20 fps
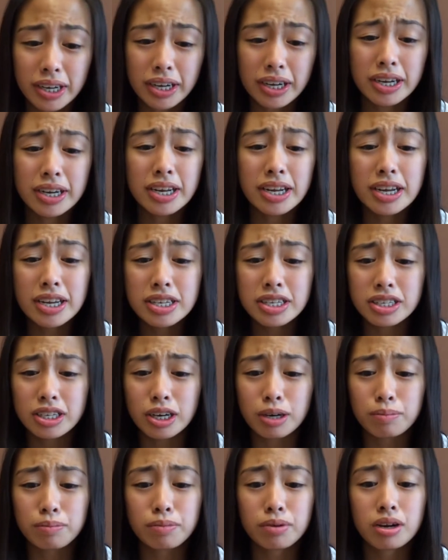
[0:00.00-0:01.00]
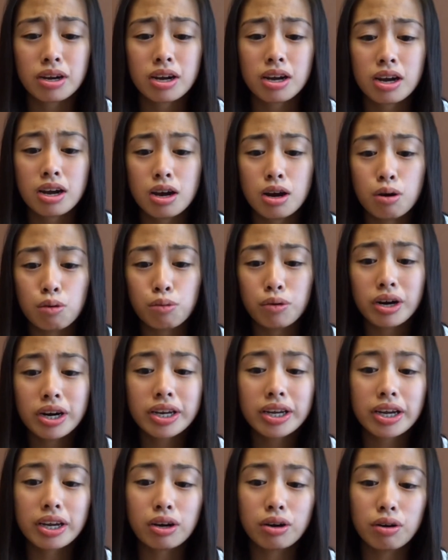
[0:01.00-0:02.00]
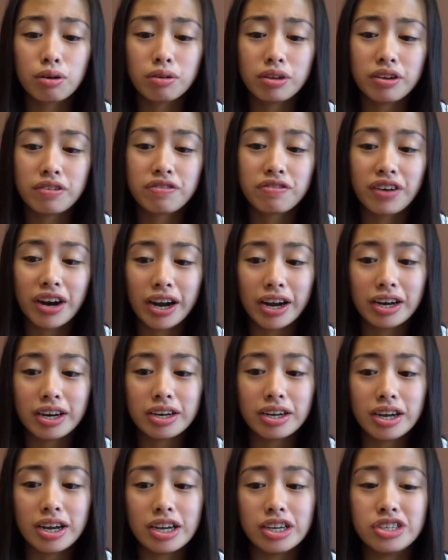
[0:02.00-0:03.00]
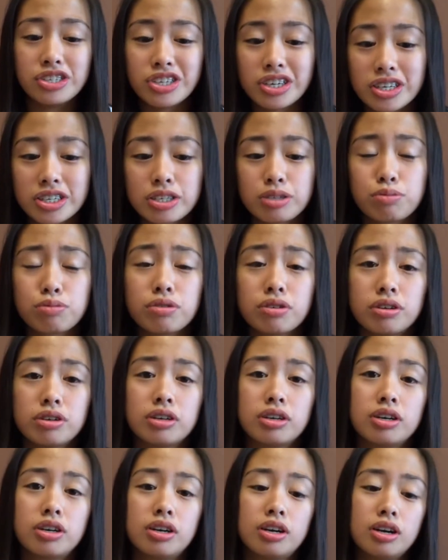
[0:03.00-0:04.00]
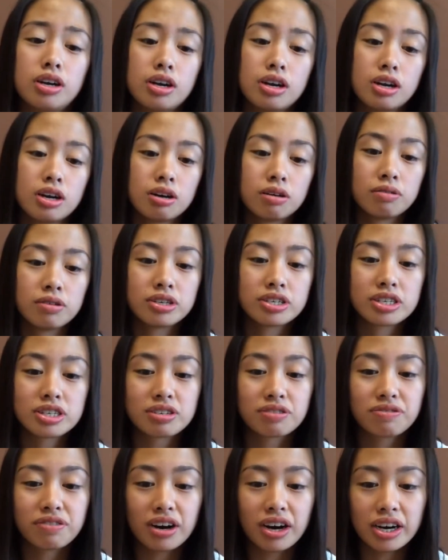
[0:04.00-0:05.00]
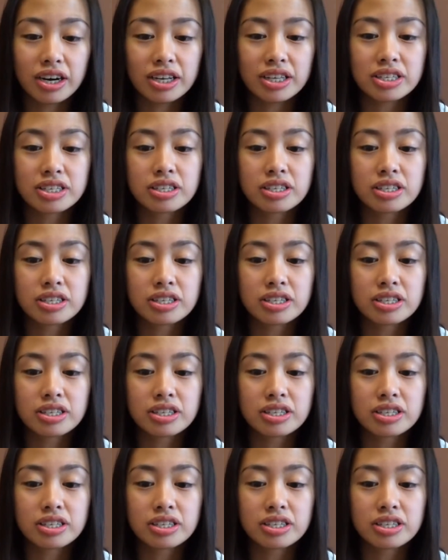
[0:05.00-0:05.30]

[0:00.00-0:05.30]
In Islam, one can only fight a just war, which is fought in